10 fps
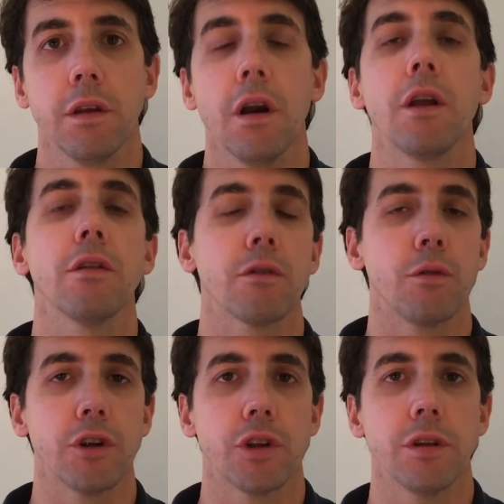Another
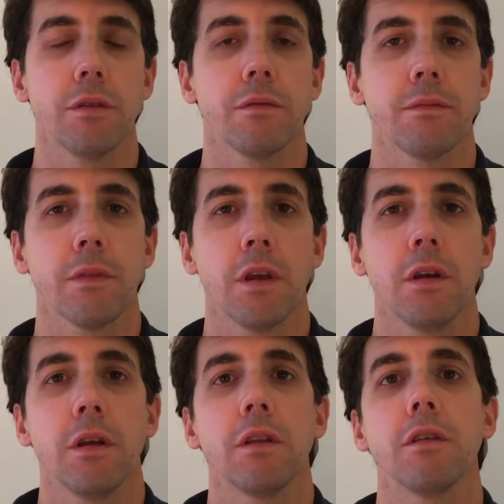question.
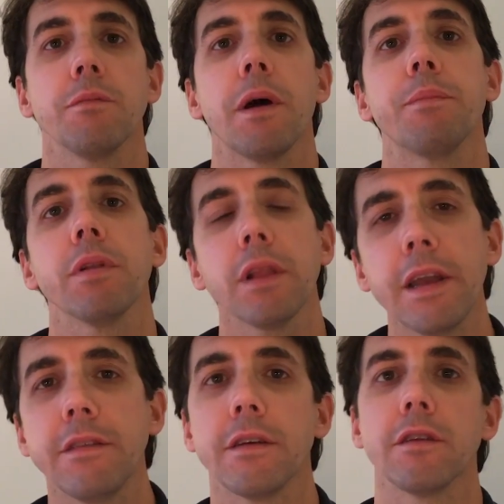Does my
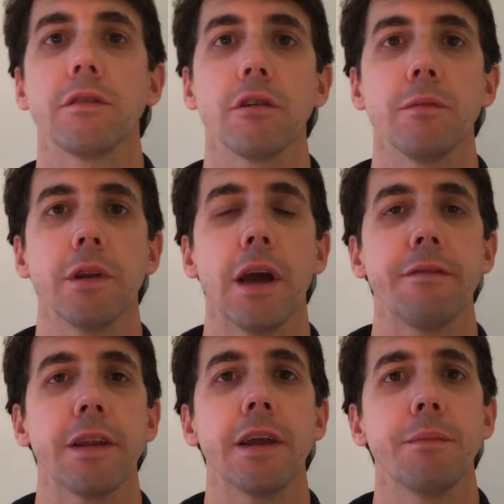place in a tournament have
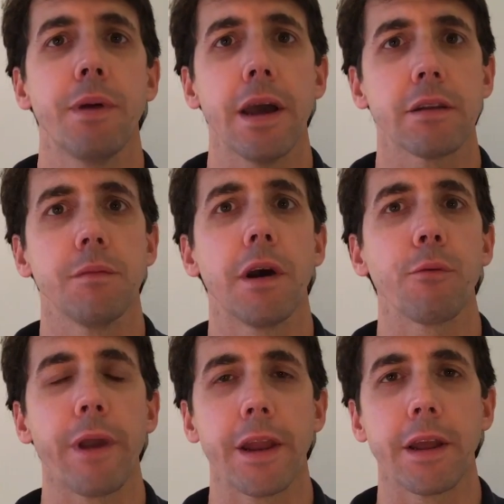any impact on my
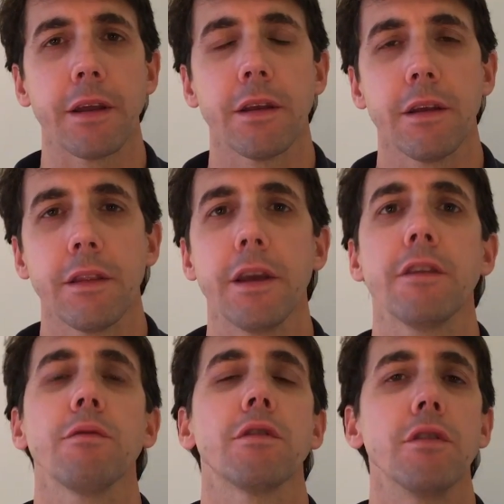rating? The
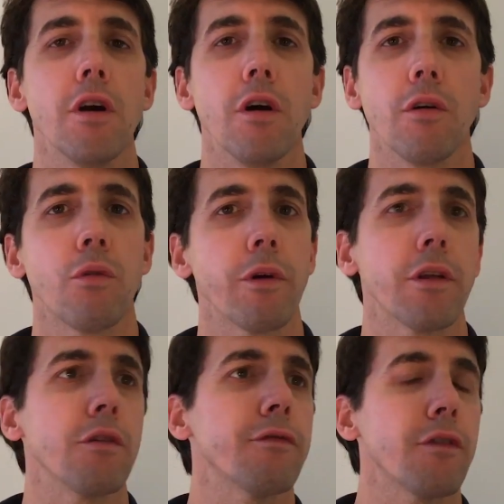answer is no. Whether
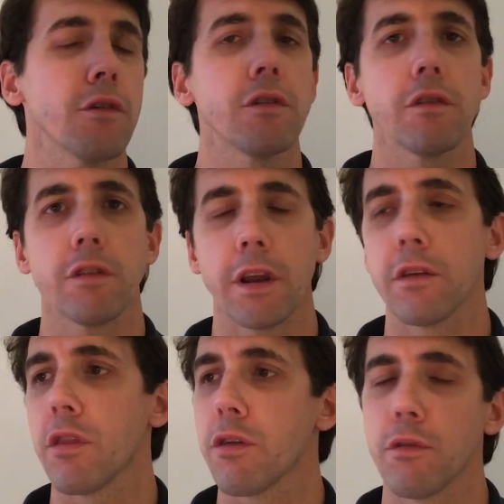you're first,
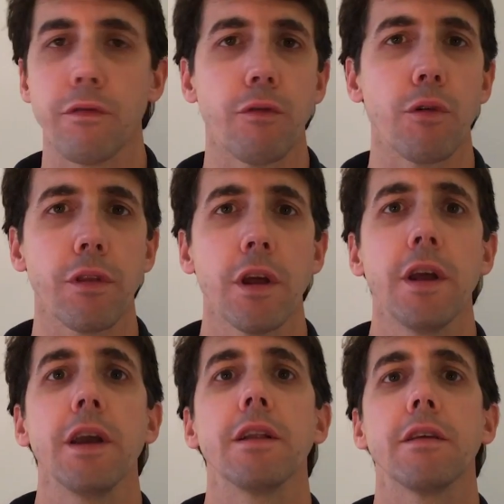second, third, or fourth,
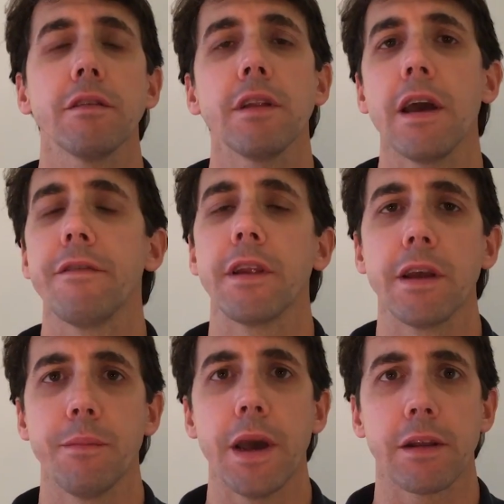it doesn't have any
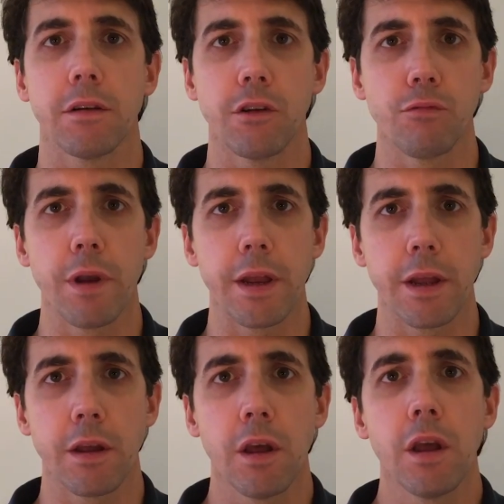impact on your rating.
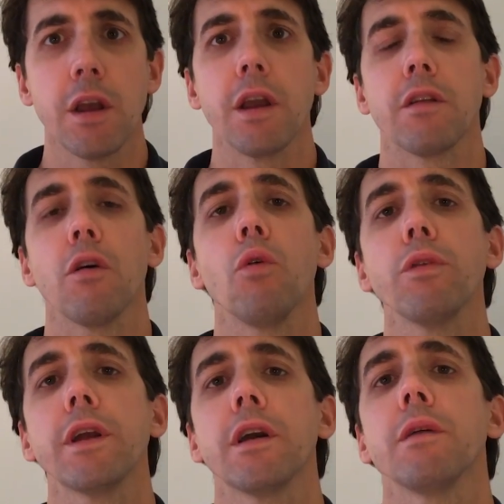It
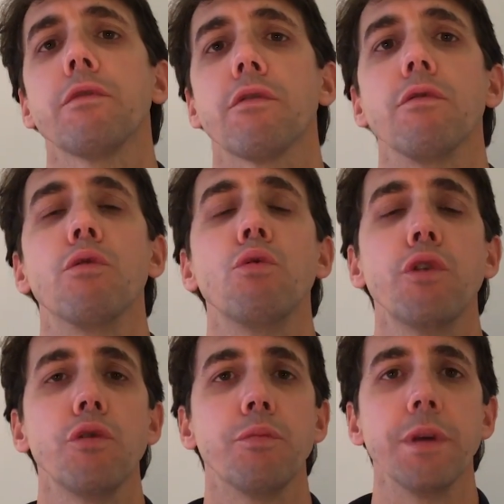only comes through who
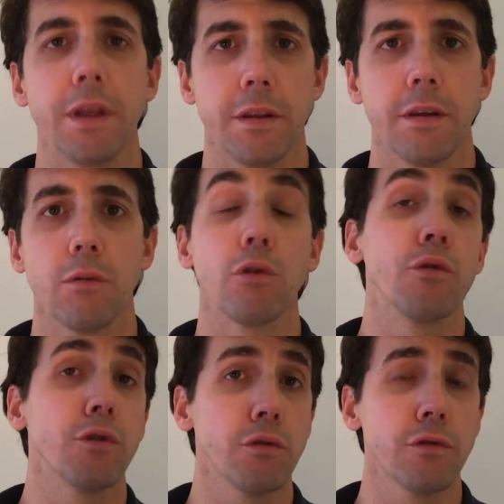you beat or who
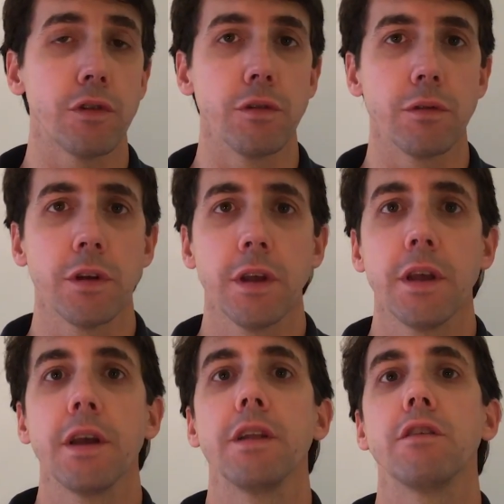you lose to.
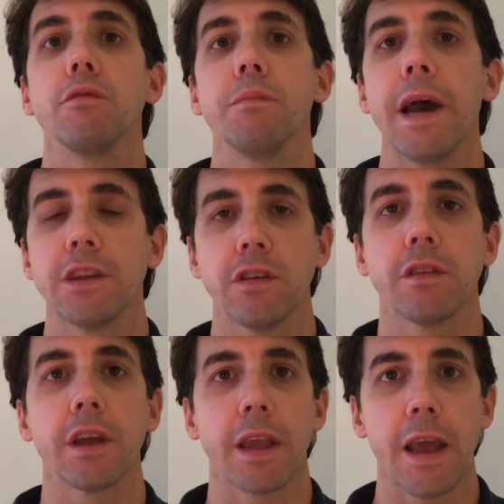It's your matches
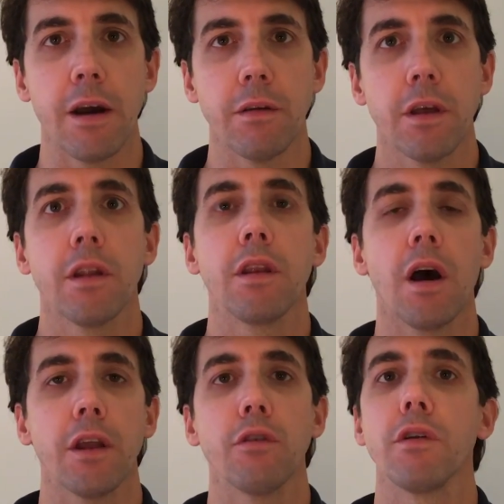that count,
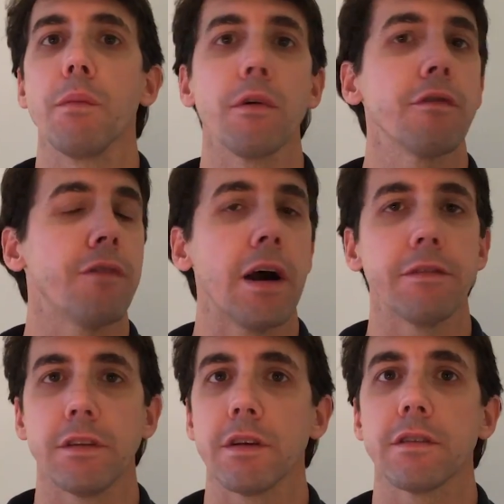not your number 5,
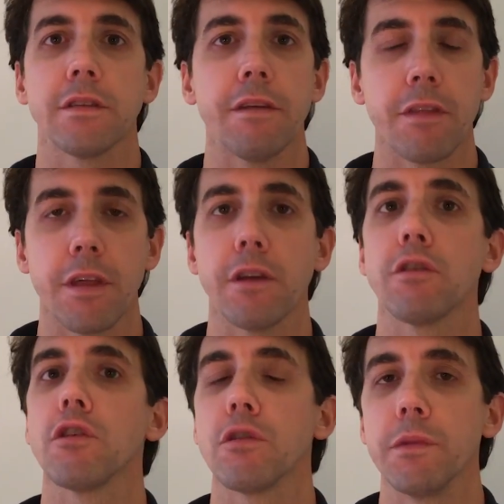6, 7th in a
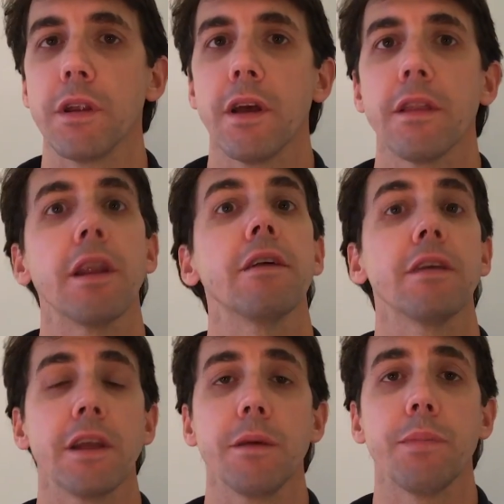tournament that has
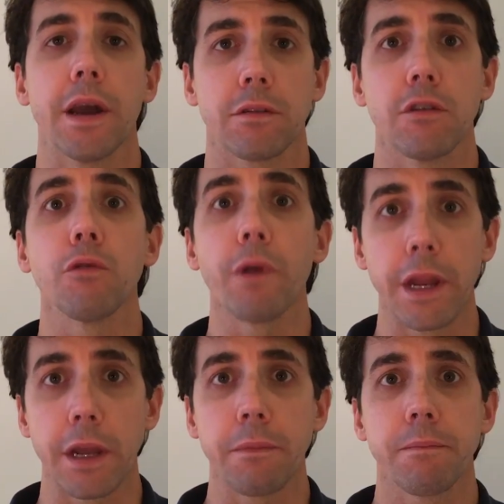any impact on your rating.